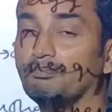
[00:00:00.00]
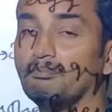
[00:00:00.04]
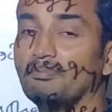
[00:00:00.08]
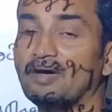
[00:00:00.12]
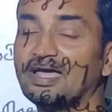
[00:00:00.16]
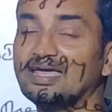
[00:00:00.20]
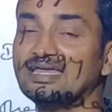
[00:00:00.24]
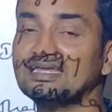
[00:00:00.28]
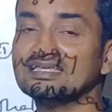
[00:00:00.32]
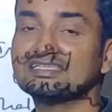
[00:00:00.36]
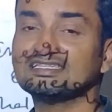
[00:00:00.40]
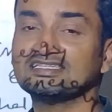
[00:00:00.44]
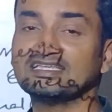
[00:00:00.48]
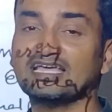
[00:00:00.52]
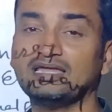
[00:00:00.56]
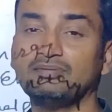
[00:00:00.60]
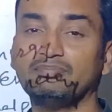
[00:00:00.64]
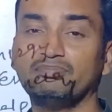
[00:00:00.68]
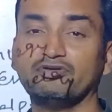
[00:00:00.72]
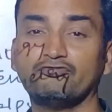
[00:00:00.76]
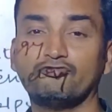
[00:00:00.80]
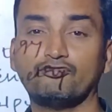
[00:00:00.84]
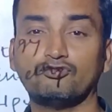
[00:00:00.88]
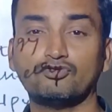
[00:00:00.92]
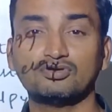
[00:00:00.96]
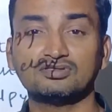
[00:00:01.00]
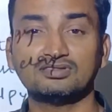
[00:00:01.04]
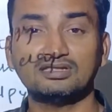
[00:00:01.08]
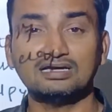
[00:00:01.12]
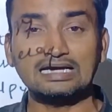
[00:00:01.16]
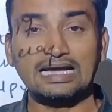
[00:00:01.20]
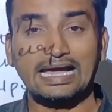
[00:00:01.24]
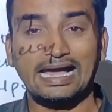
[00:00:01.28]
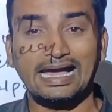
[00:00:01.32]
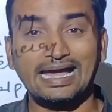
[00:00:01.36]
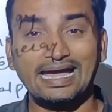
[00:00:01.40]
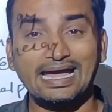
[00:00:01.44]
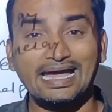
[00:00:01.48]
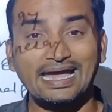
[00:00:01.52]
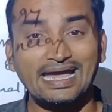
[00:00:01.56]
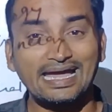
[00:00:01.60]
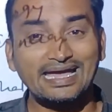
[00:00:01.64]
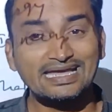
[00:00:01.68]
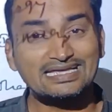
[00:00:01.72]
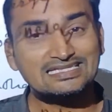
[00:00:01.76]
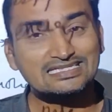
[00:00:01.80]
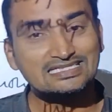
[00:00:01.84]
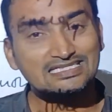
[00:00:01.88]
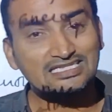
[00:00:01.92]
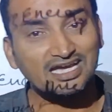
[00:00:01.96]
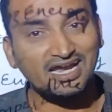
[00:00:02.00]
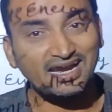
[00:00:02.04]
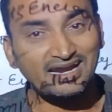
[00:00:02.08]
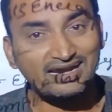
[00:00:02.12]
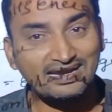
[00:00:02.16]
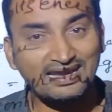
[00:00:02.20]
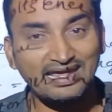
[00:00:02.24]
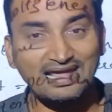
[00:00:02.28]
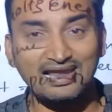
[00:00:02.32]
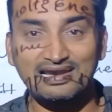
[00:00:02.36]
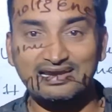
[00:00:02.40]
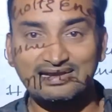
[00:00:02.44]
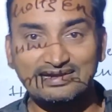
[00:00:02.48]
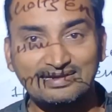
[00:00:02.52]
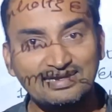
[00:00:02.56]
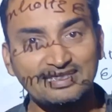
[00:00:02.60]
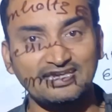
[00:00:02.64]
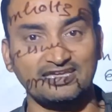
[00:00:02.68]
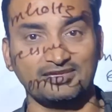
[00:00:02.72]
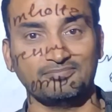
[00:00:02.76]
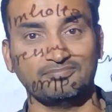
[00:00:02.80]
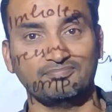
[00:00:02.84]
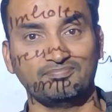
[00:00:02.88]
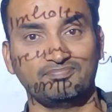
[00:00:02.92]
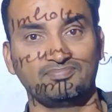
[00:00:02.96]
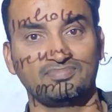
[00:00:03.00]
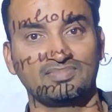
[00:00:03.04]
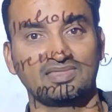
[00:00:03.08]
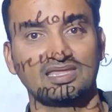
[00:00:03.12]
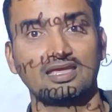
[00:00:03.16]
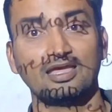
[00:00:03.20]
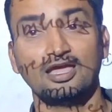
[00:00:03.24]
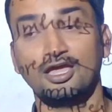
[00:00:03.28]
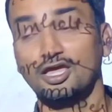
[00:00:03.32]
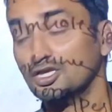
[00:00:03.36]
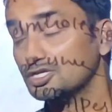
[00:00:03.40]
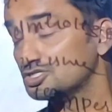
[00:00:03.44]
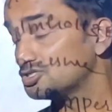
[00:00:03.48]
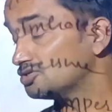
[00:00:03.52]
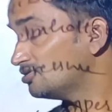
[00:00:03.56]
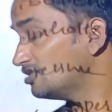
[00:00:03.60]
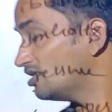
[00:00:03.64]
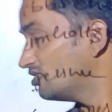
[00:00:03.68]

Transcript: minus sign before the S del T. So